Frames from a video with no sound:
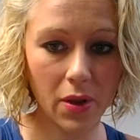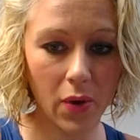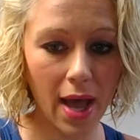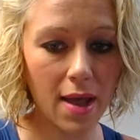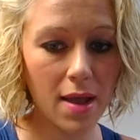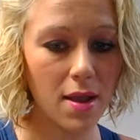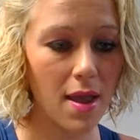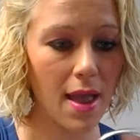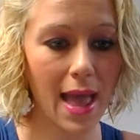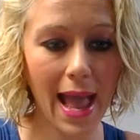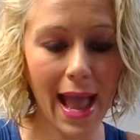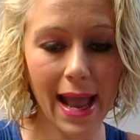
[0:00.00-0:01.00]
Okay,
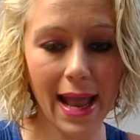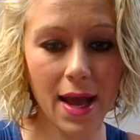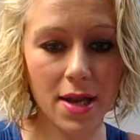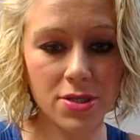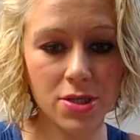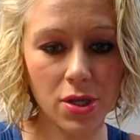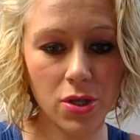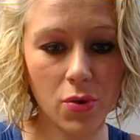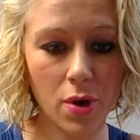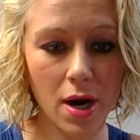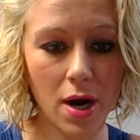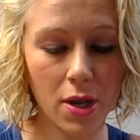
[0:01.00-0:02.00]
and
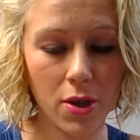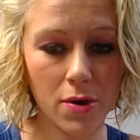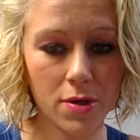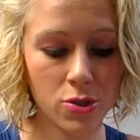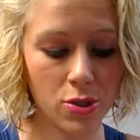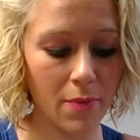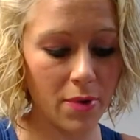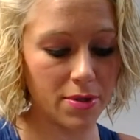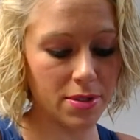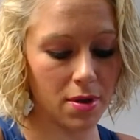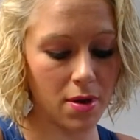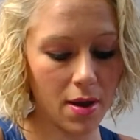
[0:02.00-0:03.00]
your cuticle
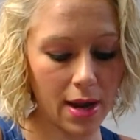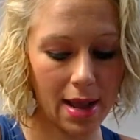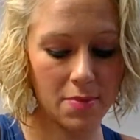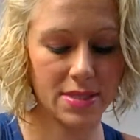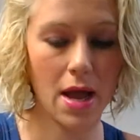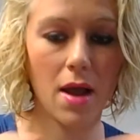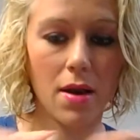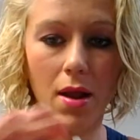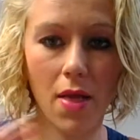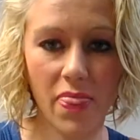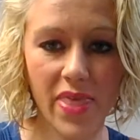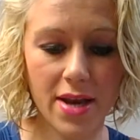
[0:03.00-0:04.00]
trimmers on Amazon.
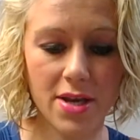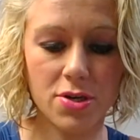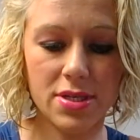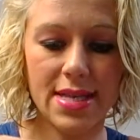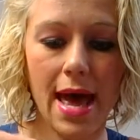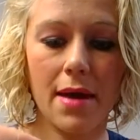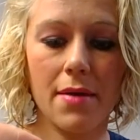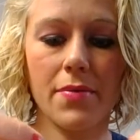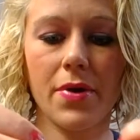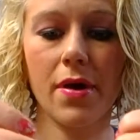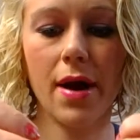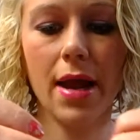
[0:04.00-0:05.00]
Then you're set,
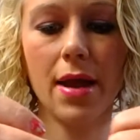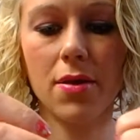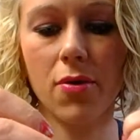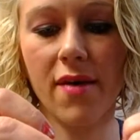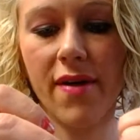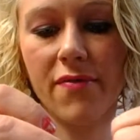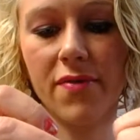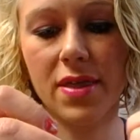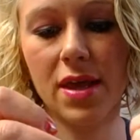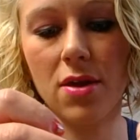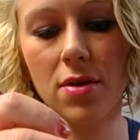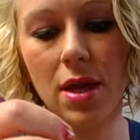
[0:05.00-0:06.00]
all right? You have
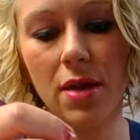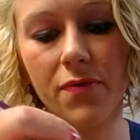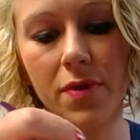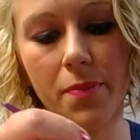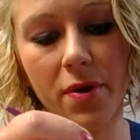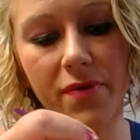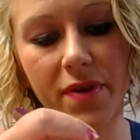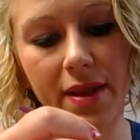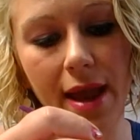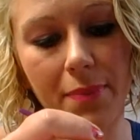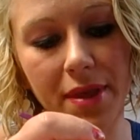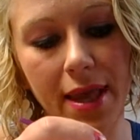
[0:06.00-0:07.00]
everything you need for the perfect
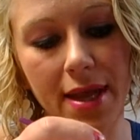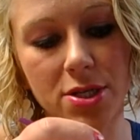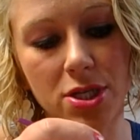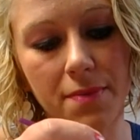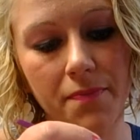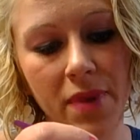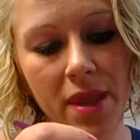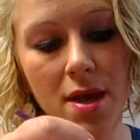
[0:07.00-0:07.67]
application.